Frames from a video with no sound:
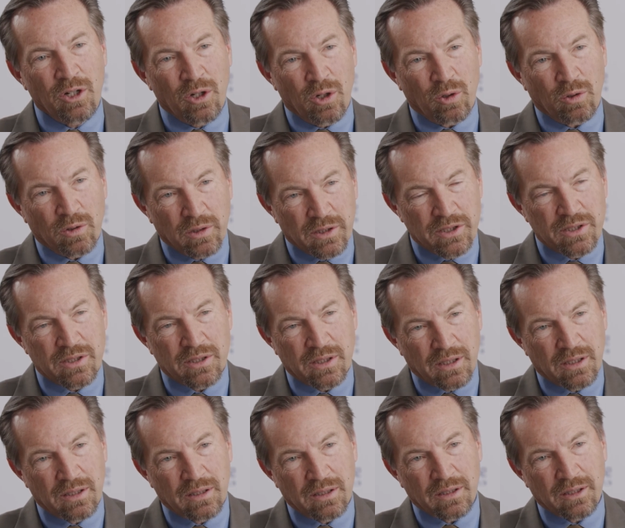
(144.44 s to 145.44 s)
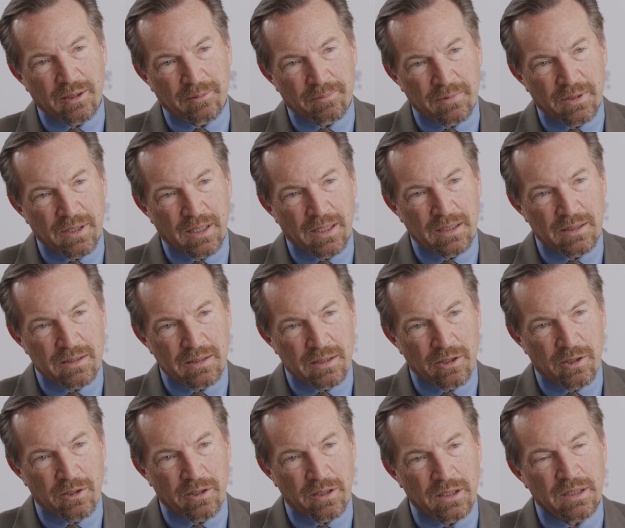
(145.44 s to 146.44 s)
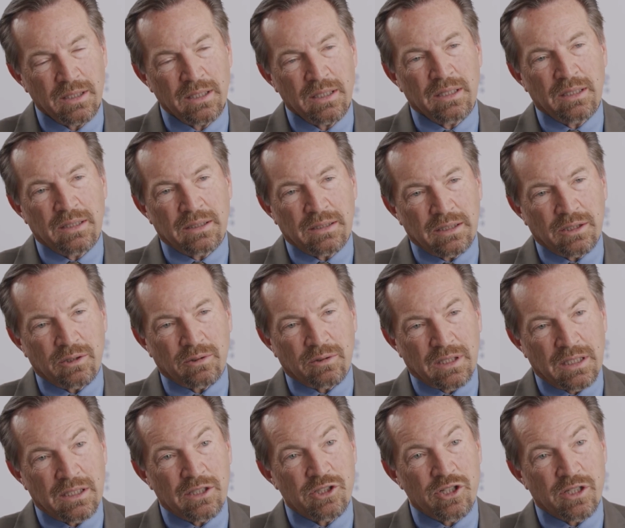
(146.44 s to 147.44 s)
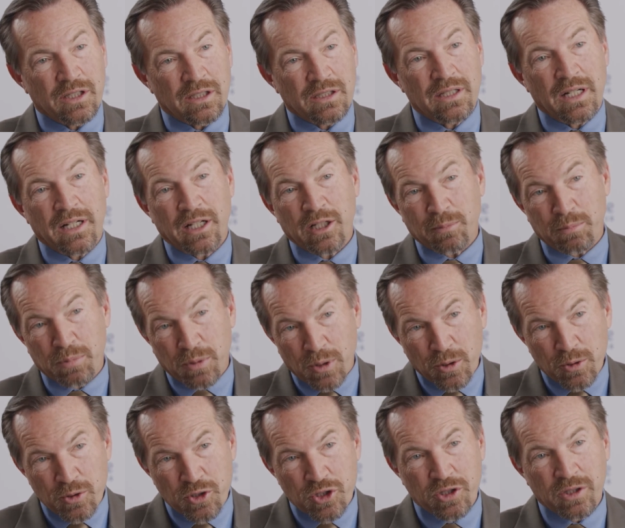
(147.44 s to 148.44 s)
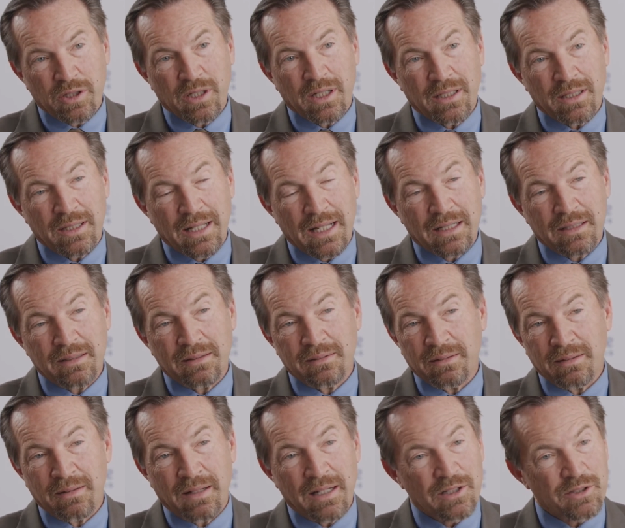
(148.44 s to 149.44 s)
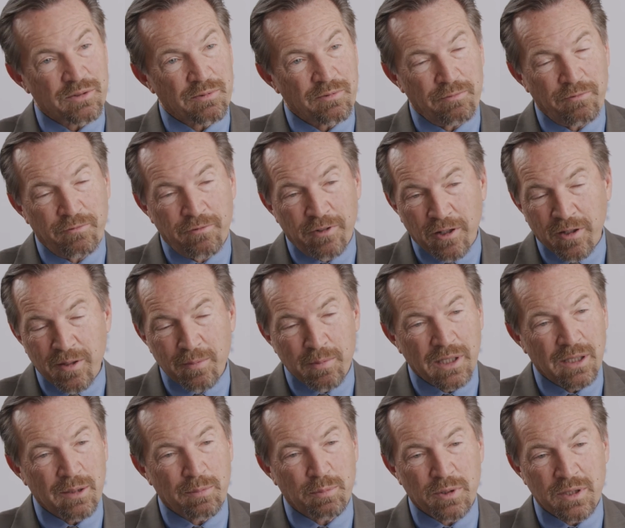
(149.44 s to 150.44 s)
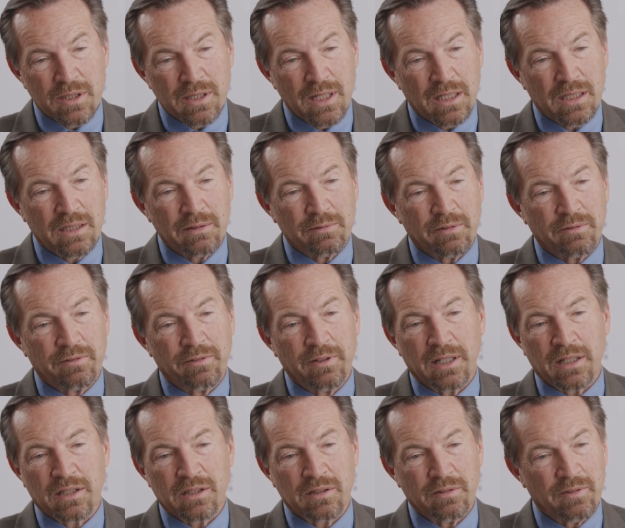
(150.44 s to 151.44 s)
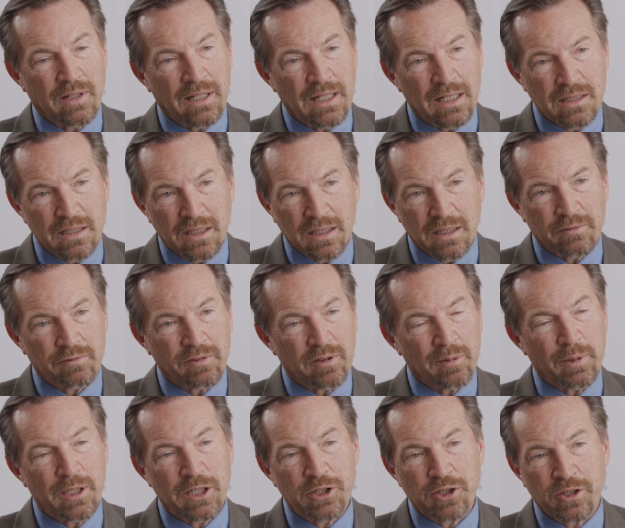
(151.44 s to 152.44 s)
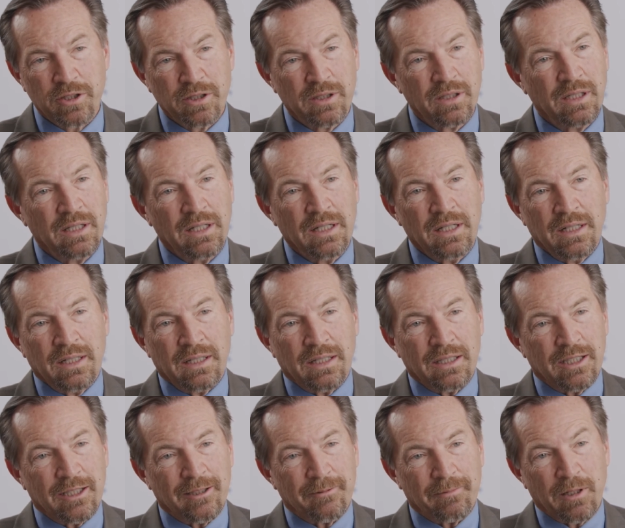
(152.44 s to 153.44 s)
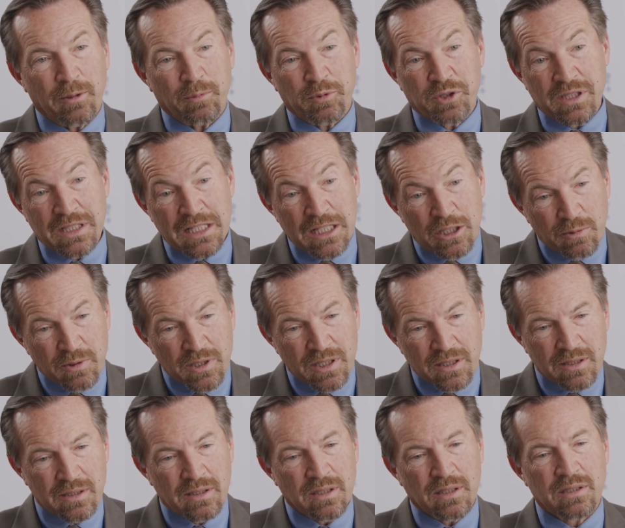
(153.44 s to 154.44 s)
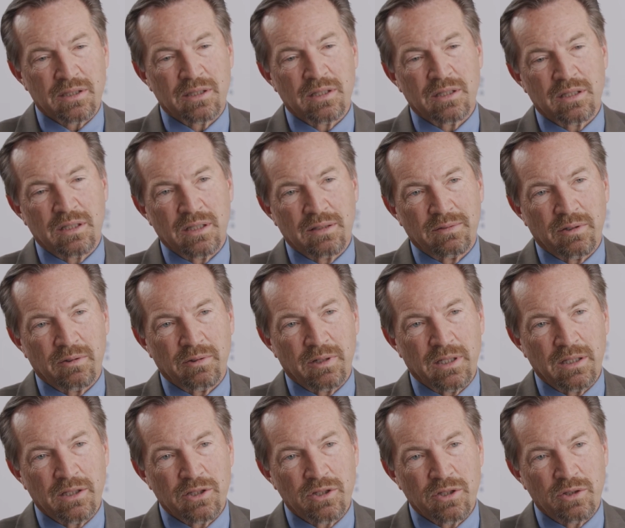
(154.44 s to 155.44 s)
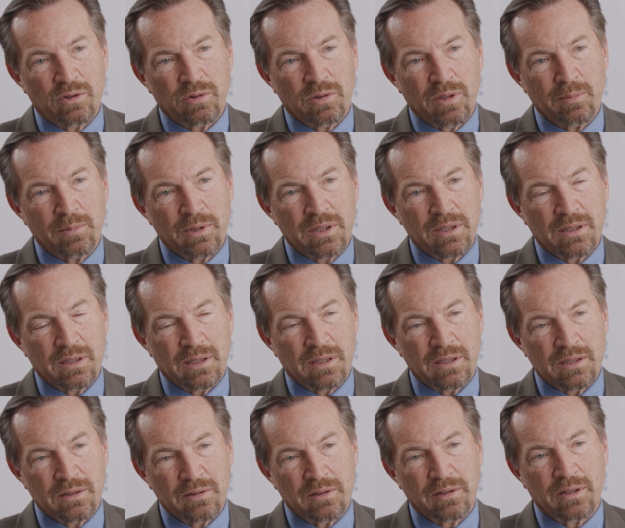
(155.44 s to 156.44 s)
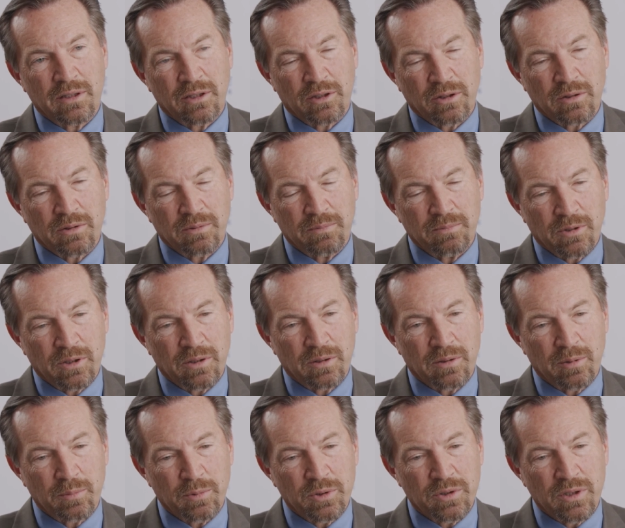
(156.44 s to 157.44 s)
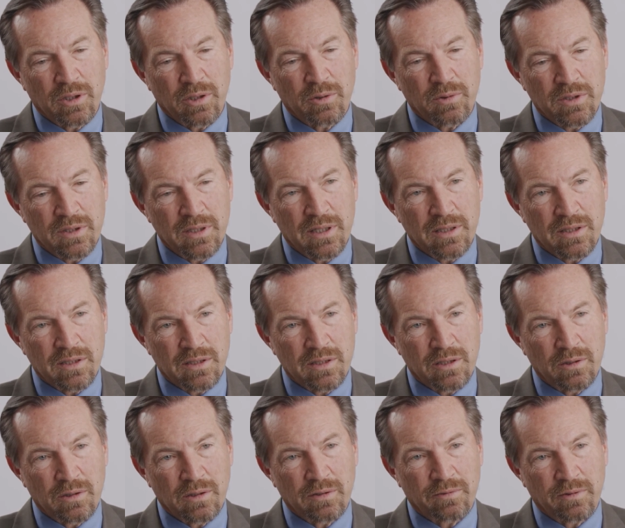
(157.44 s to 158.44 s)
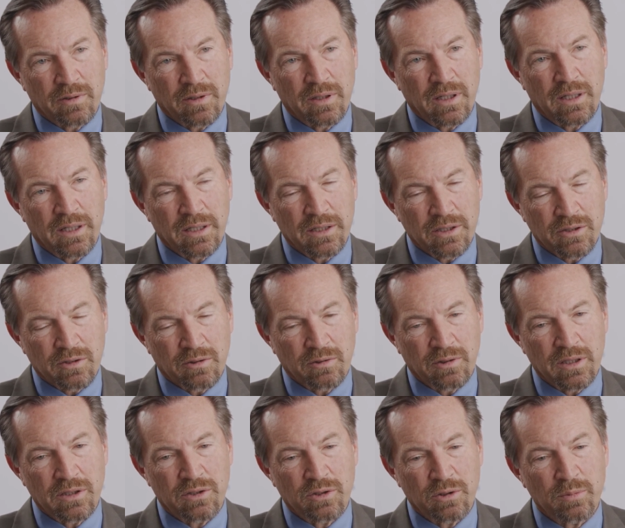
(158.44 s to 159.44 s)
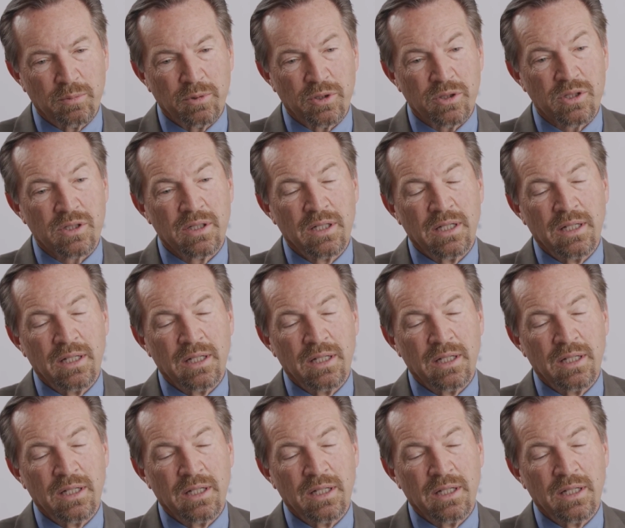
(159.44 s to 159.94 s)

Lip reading: holistic dietary, ketogenic diet approach, and that has very many protective effects of anti-inflammation, helps decrease the toxicity of our radiation treatments that I still think are almost always necessary for the highest grade tumors,